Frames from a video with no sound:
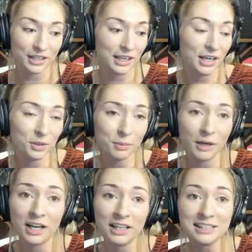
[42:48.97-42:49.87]

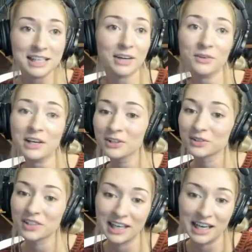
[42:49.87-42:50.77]
AirPods, I don't
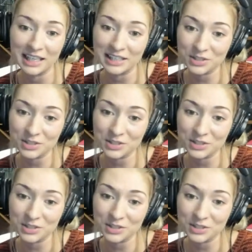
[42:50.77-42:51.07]
know, in